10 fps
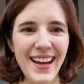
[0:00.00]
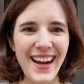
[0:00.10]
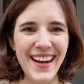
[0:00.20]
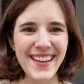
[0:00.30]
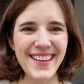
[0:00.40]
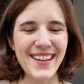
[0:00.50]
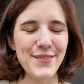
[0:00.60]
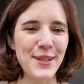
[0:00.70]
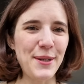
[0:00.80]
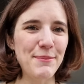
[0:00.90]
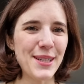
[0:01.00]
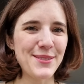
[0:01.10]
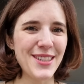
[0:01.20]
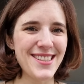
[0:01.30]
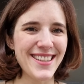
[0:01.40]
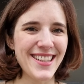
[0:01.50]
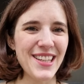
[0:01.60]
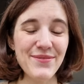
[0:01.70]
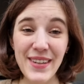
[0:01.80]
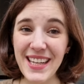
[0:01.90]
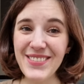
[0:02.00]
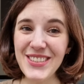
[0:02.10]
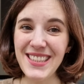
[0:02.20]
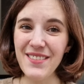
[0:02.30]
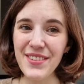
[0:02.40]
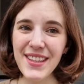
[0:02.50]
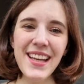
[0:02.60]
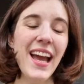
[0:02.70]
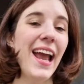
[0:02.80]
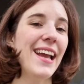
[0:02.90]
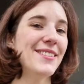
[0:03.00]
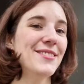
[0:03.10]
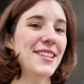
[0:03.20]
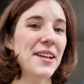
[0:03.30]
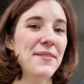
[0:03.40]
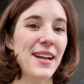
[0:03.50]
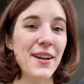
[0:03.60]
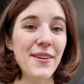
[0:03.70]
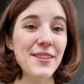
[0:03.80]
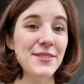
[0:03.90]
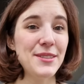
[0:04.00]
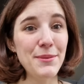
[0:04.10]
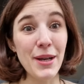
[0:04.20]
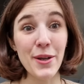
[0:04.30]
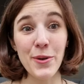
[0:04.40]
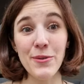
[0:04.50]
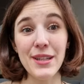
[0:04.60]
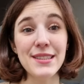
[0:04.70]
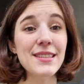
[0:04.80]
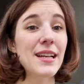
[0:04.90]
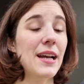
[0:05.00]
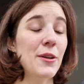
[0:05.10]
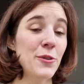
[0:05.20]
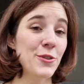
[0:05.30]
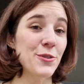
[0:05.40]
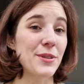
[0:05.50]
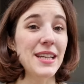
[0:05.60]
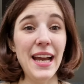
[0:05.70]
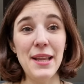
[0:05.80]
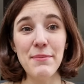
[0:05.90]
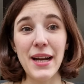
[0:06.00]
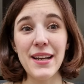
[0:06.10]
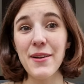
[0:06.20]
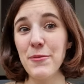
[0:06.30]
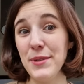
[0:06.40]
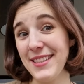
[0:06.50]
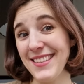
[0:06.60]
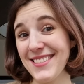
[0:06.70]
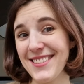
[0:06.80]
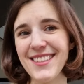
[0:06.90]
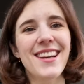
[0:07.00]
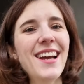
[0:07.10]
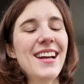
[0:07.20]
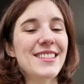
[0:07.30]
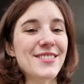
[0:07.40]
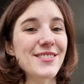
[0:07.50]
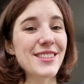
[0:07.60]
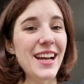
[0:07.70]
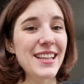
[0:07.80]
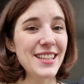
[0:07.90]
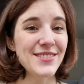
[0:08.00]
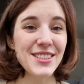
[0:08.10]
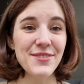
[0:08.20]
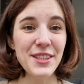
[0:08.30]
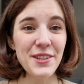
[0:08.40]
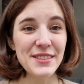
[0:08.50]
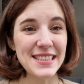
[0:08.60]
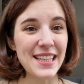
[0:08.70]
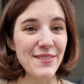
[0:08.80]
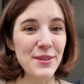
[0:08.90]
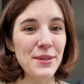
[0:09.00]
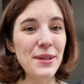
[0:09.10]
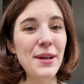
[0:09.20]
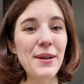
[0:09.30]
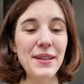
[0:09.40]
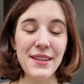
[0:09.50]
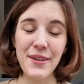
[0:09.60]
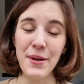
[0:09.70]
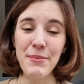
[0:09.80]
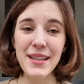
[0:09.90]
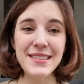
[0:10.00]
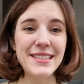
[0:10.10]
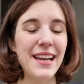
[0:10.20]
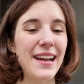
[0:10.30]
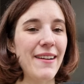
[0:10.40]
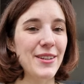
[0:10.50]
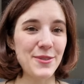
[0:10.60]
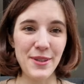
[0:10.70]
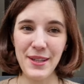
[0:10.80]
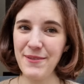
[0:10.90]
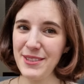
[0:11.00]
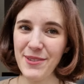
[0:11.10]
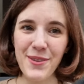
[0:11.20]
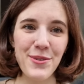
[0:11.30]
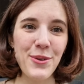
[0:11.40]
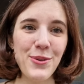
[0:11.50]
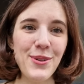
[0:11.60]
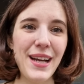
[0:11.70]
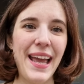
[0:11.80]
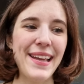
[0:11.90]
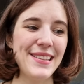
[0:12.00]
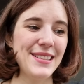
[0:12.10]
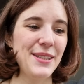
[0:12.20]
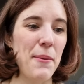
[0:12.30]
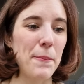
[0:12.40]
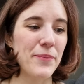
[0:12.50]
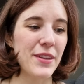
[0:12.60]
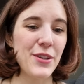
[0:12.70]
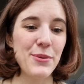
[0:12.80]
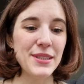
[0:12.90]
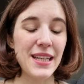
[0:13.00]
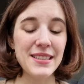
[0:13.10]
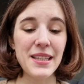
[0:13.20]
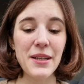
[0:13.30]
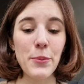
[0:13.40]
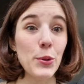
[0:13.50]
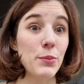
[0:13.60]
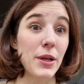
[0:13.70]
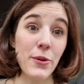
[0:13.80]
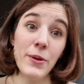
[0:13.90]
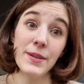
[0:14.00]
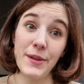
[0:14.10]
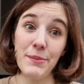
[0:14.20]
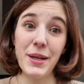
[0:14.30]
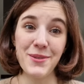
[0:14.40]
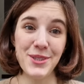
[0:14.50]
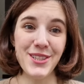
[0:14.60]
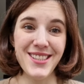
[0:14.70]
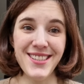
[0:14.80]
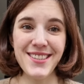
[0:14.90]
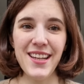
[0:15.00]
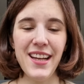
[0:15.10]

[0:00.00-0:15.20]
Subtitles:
Hi and welcome back to my channel. My name is Delphine and today we are going to see my current luxury handbag wishlist. So the idea of this video was given in the comments. I was talking with one of you and she was asking about my current handbag wishlist.